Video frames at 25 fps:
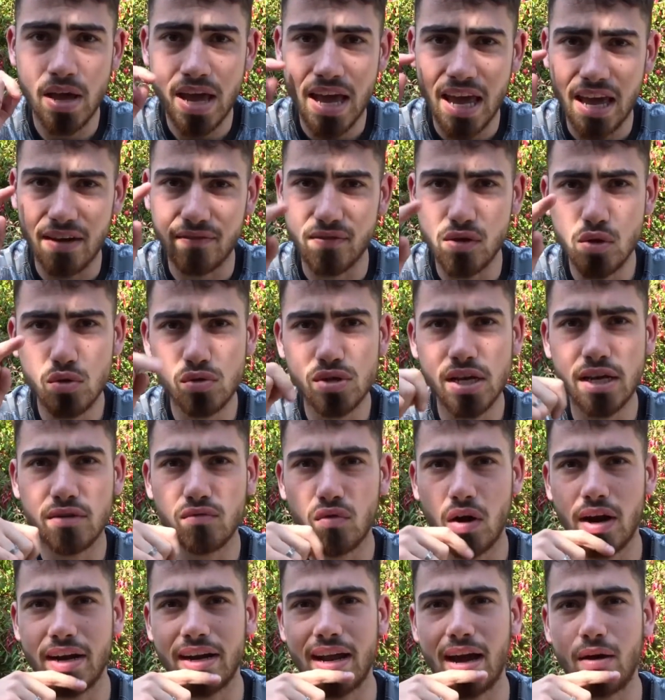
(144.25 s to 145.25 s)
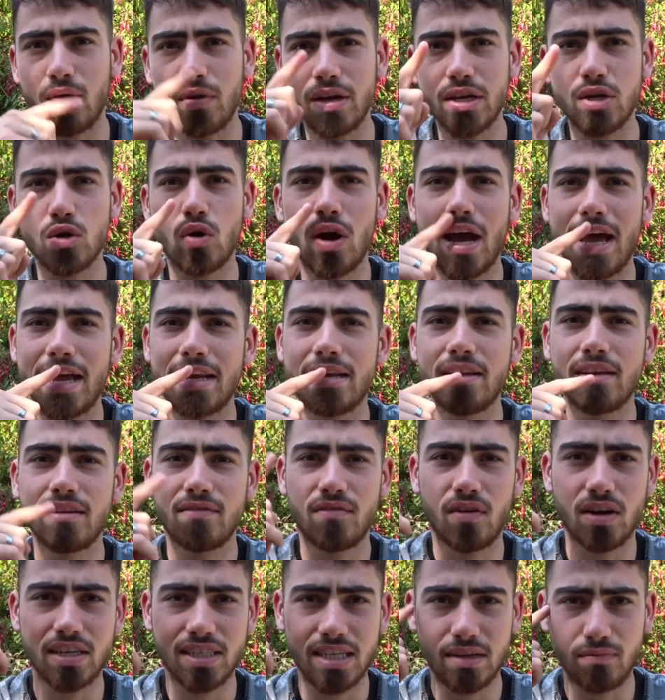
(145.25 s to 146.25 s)
if you said right now in your head, if
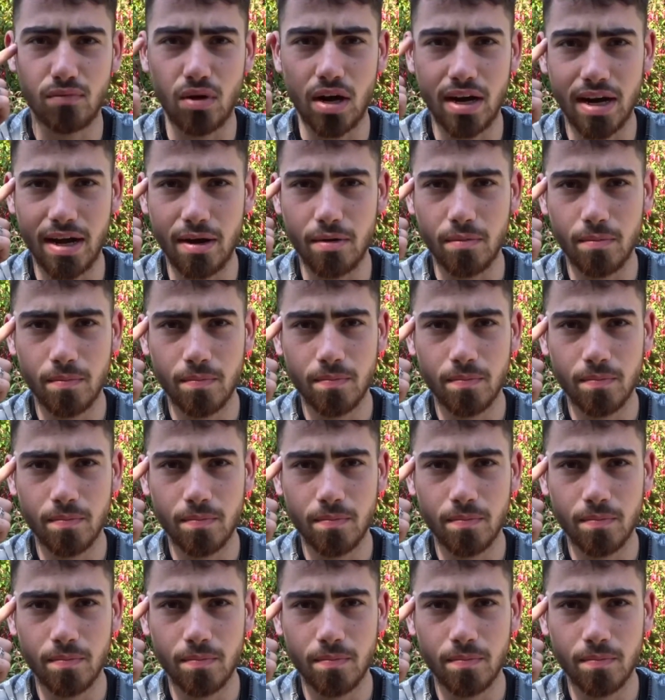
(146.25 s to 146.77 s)
I said right now,